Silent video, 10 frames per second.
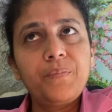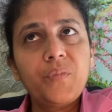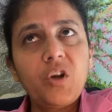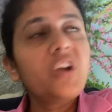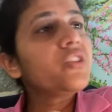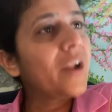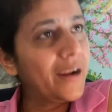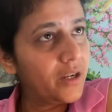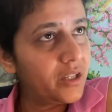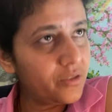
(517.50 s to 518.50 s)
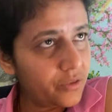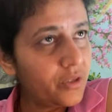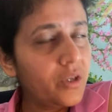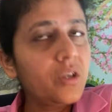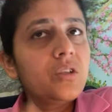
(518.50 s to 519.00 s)
arthritis,
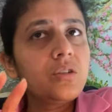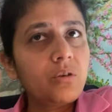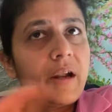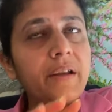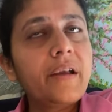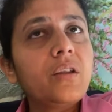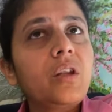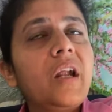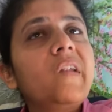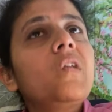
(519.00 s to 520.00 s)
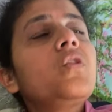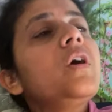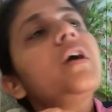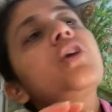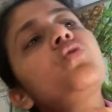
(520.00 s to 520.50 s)
psoriatic arthritis,
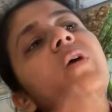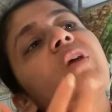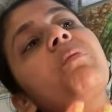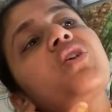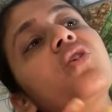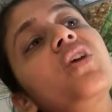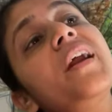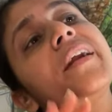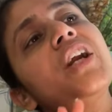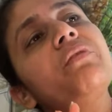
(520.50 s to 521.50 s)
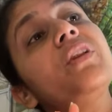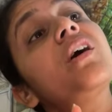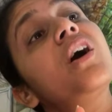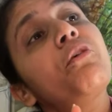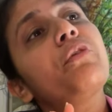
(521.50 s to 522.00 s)
it's very much related with the
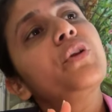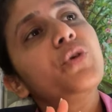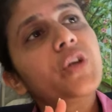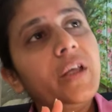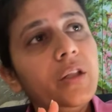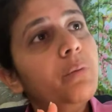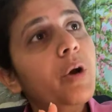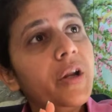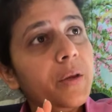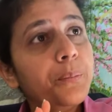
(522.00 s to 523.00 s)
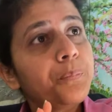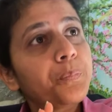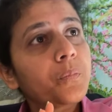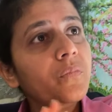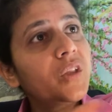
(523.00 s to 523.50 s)
kapha dosha in the body.
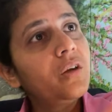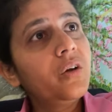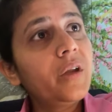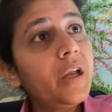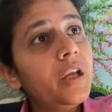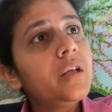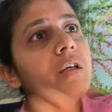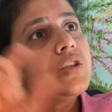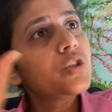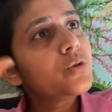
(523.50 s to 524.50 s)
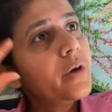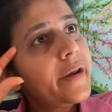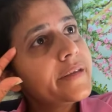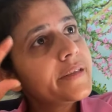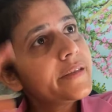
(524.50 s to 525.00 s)
Okay? So
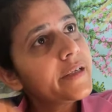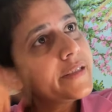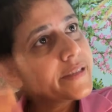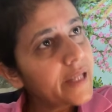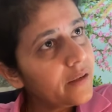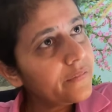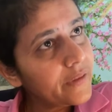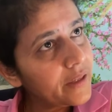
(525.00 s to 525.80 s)
psoriasis itself